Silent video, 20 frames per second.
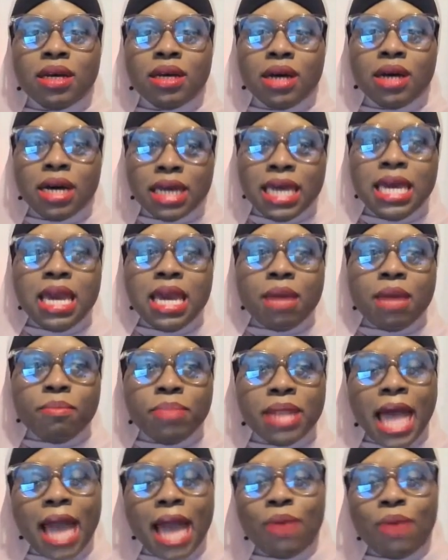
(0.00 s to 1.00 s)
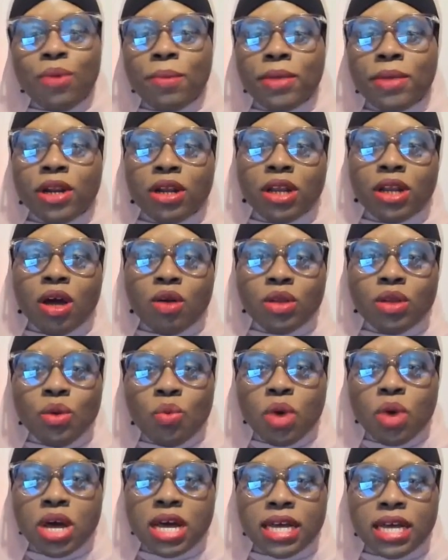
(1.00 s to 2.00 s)
Again, Black women are the only
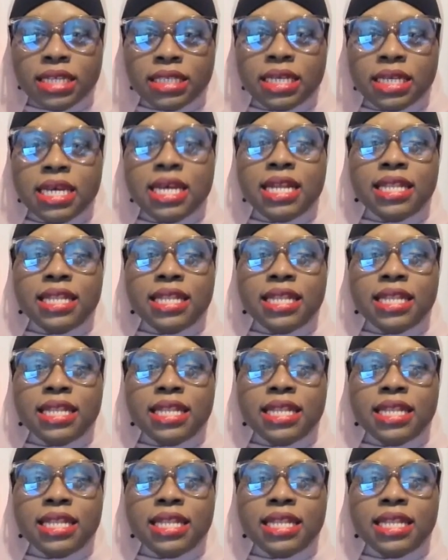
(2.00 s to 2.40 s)
ones